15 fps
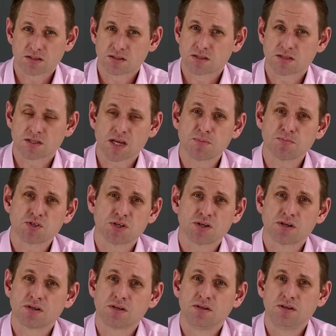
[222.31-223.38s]
the
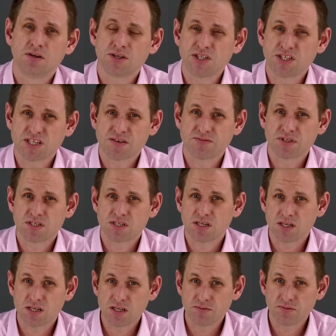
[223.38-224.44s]
Samsung
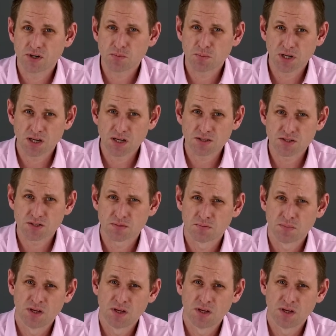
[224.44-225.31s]
970 Evo Plus.